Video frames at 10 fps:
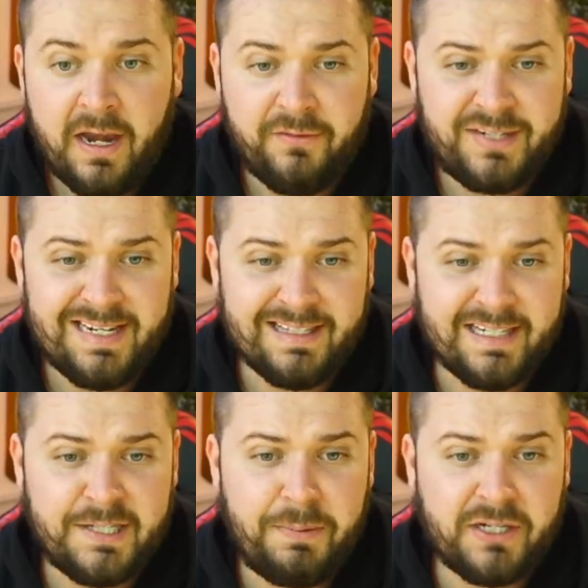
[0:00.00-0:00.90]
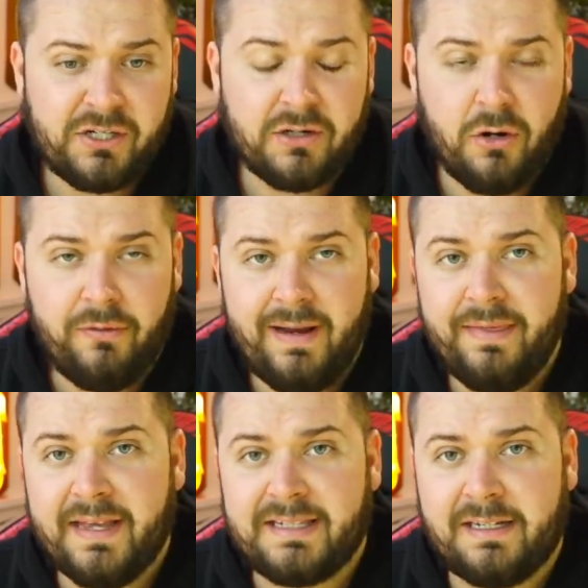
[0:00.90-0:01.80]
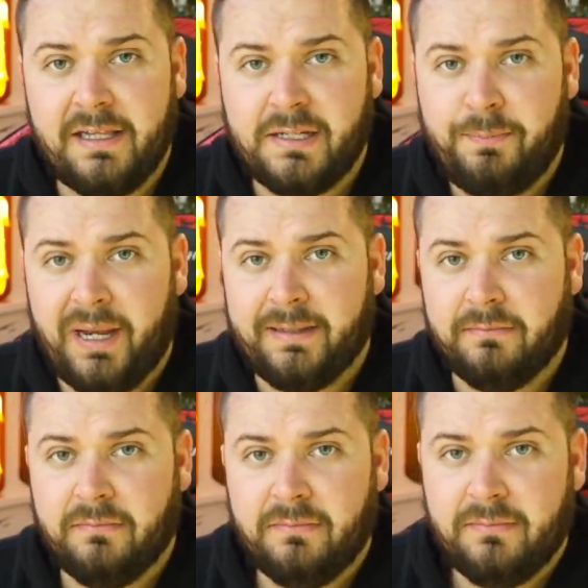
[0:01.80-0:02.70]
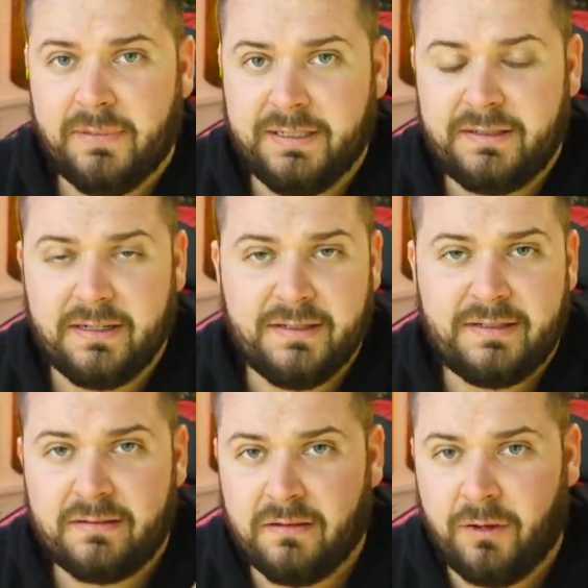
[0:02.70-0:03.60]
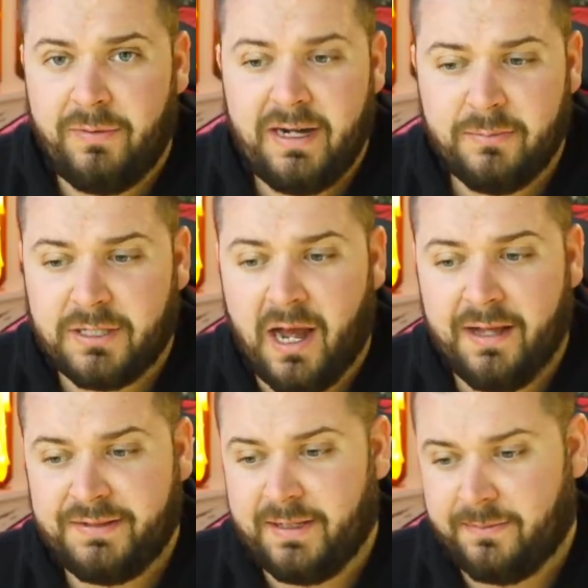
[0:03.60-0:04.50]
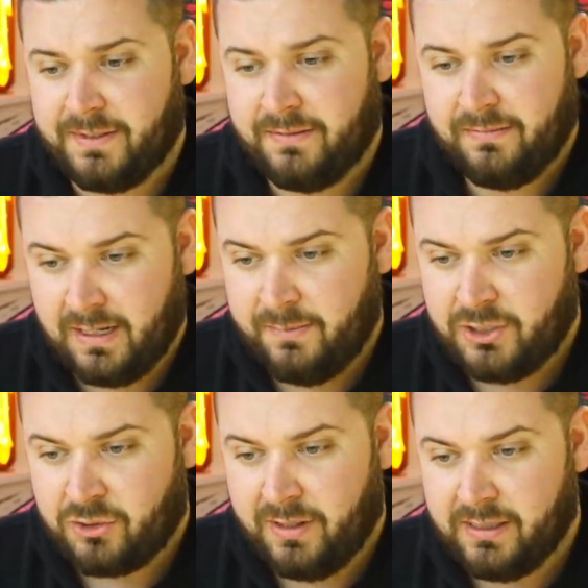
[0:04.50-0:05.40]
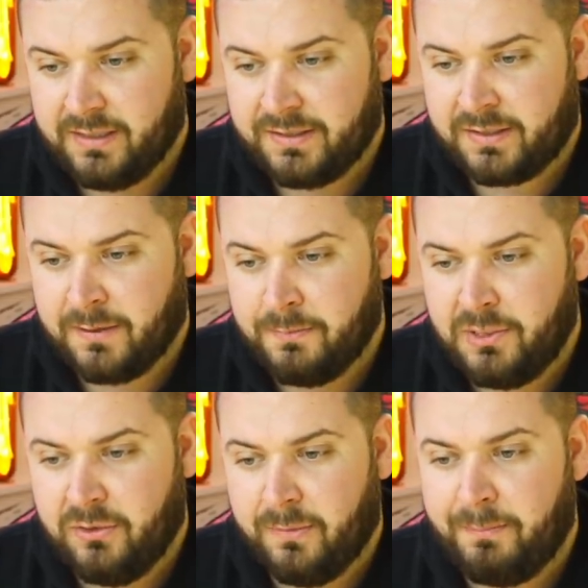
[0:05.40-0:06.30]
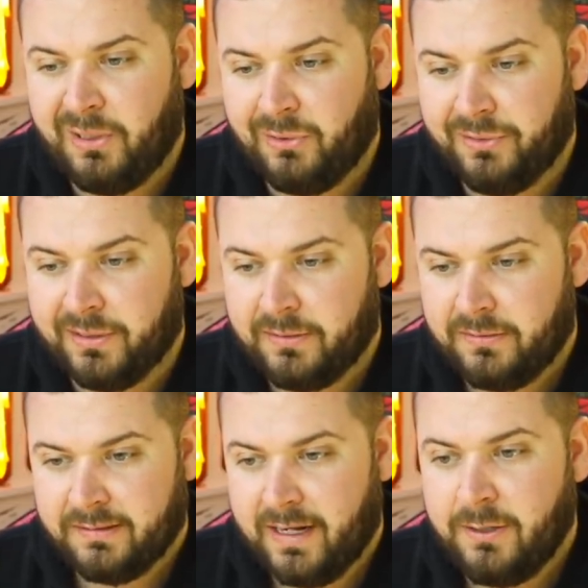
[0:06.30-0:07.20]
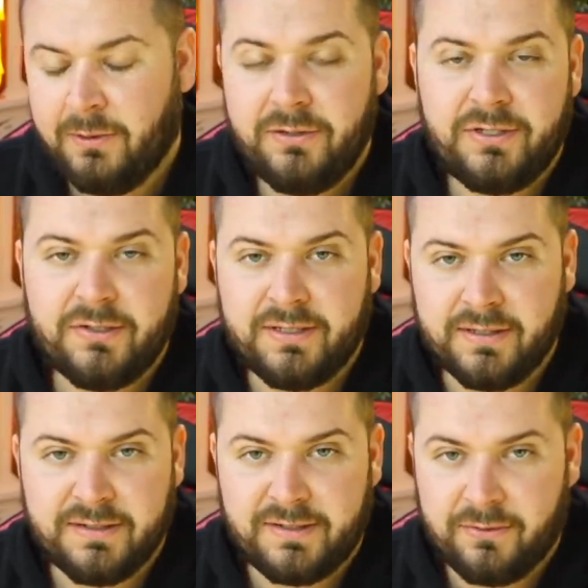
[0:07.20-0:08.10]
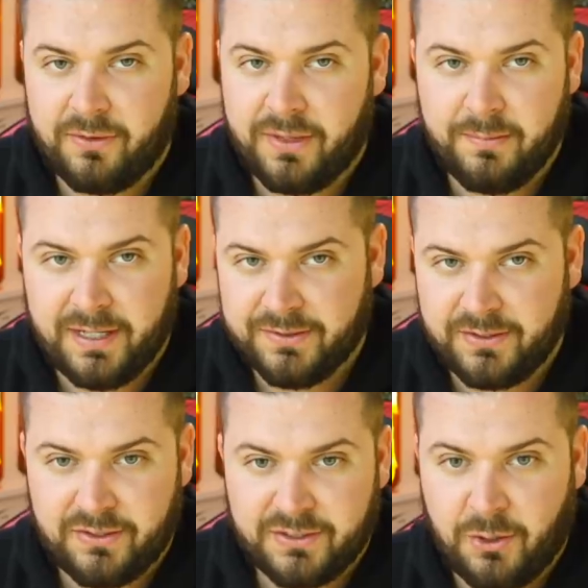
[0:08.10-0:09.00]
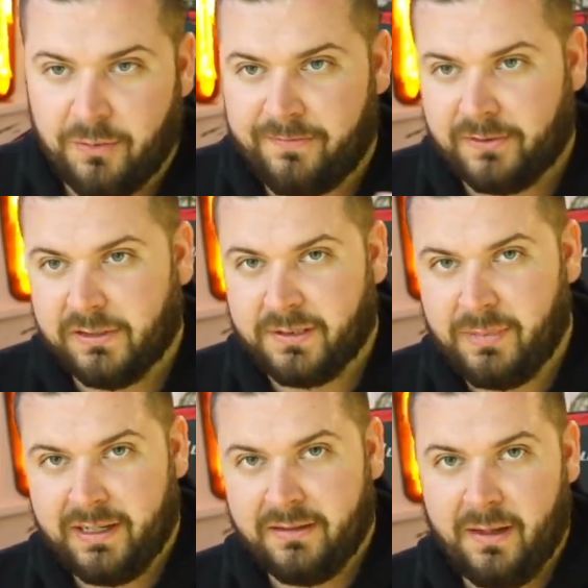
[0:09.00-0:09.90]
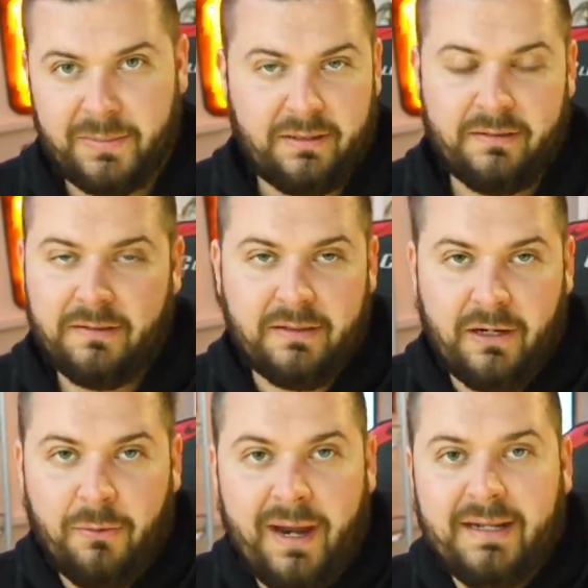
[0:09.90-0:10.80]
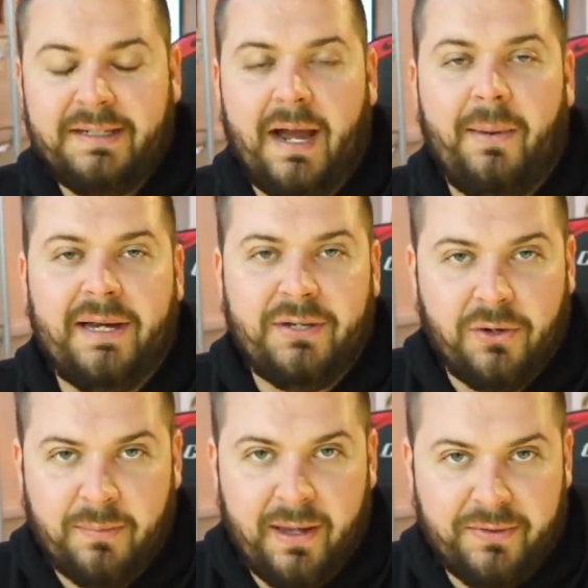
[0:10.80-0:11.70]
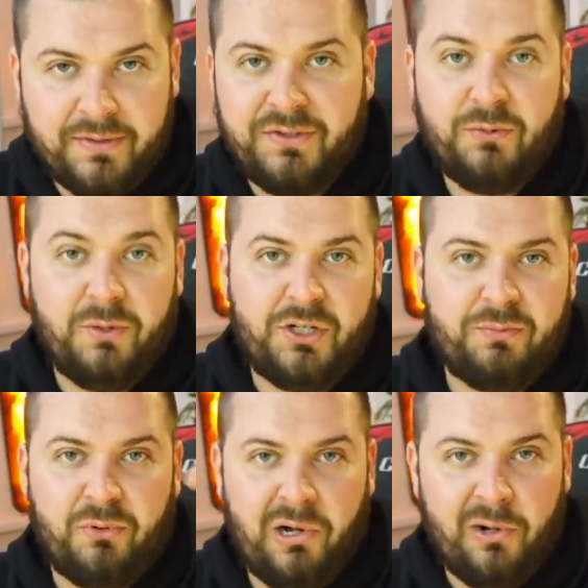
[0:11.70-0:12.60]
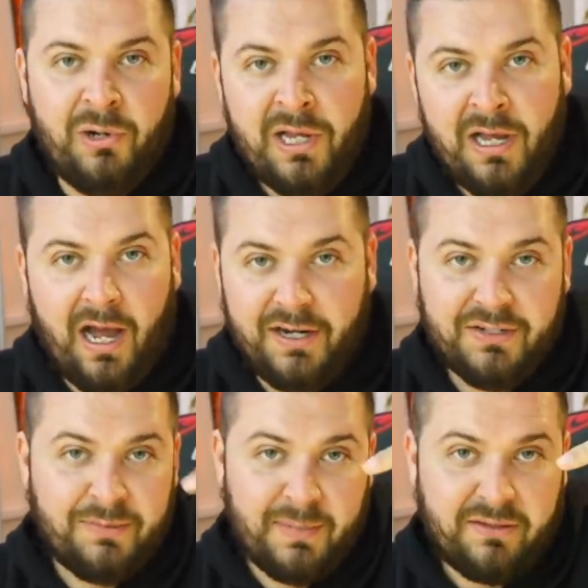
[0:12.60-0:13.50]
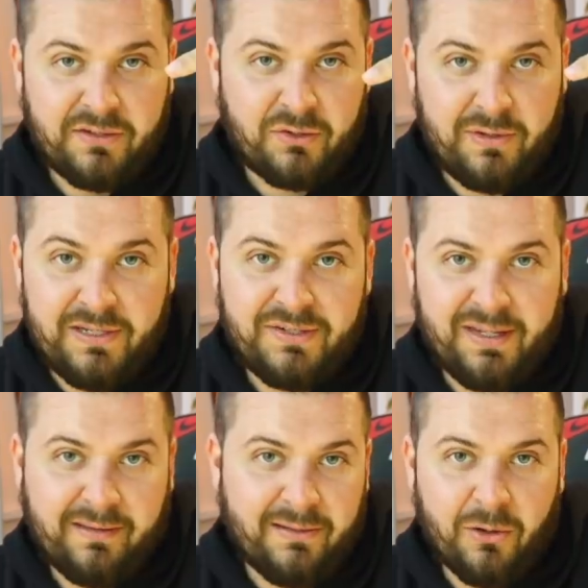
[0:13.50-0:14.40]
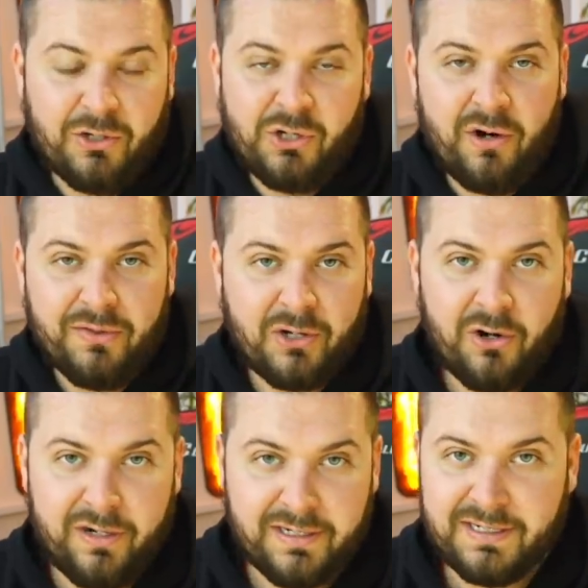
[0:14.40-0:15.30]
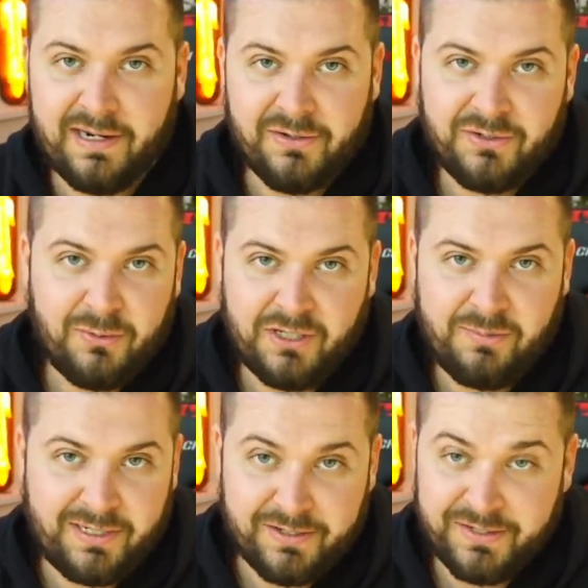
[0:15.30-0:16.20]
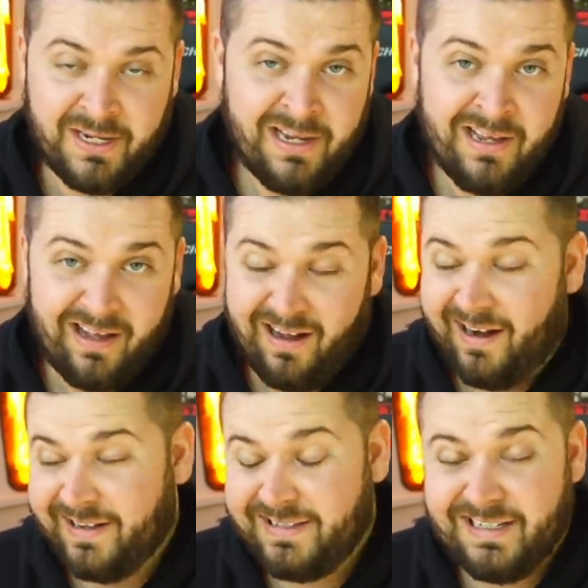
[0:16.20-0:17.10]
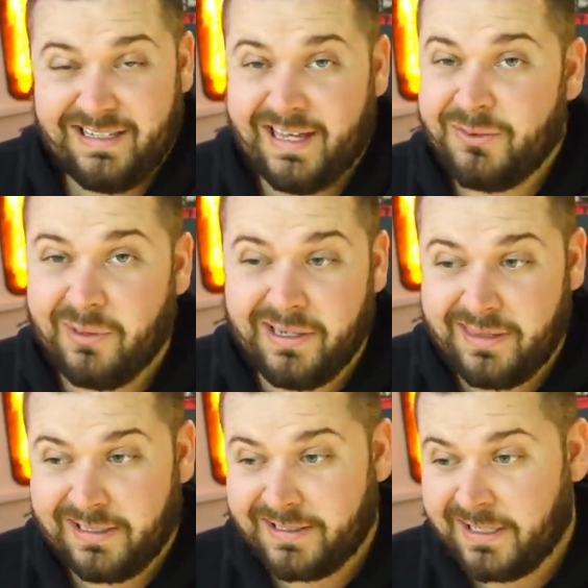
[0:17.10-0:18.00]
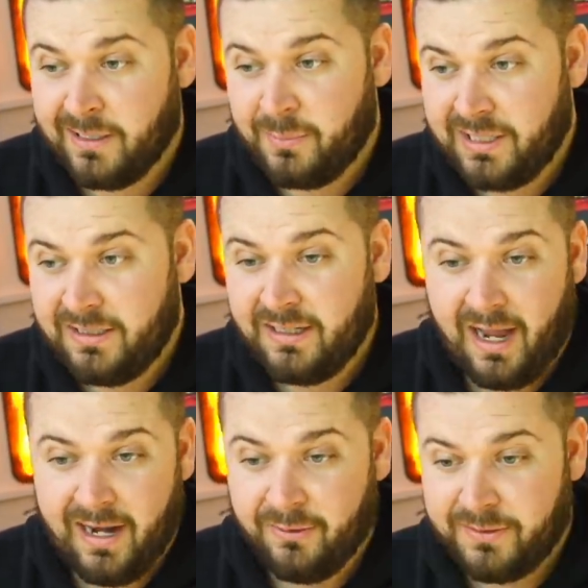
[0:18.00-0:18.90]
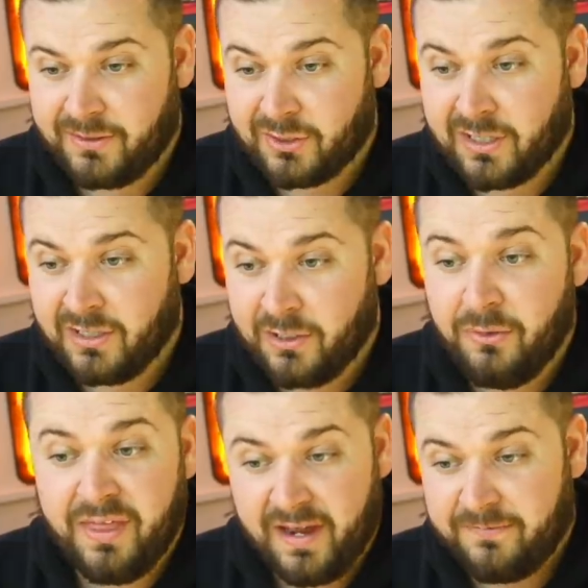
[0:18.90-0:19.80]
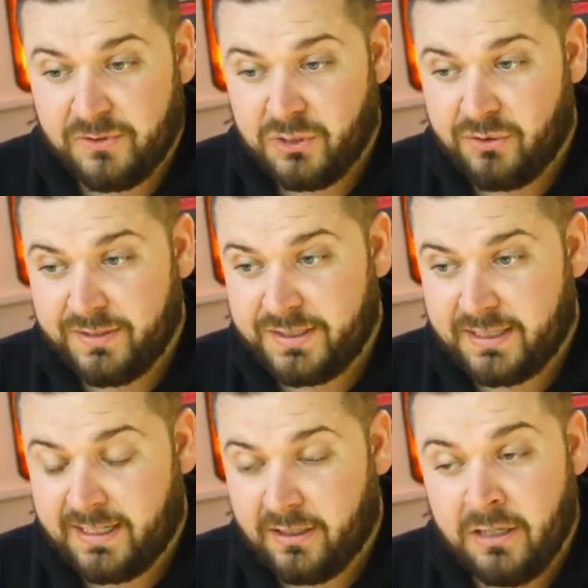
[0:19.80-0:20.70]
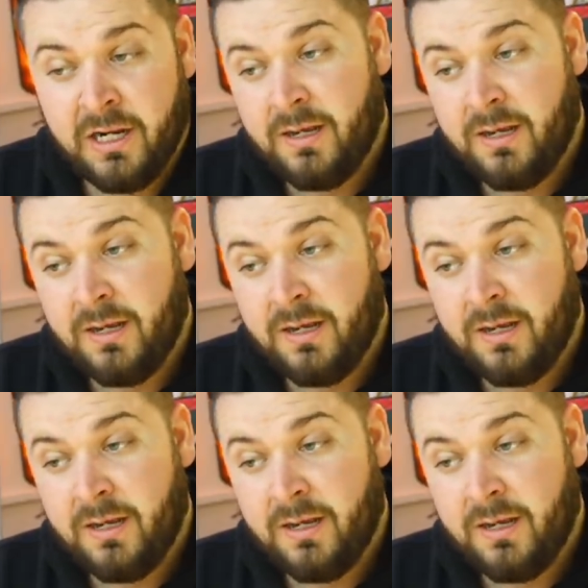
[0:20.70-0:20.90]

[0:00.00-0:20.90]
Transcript: If you're seeing this picture go around, that's clickbait. It's it's a random concept. Image credit is computer build. Anyone who's using this in their thumbnails, they're just going for clickbait. I mean, you know, anytime I talk about the Switch Pro, I just make the screen slightly larger on the current Nintendo Switch, because honestly, that's what I think it's gonna be. I don't think they're gonna go that futuristic here.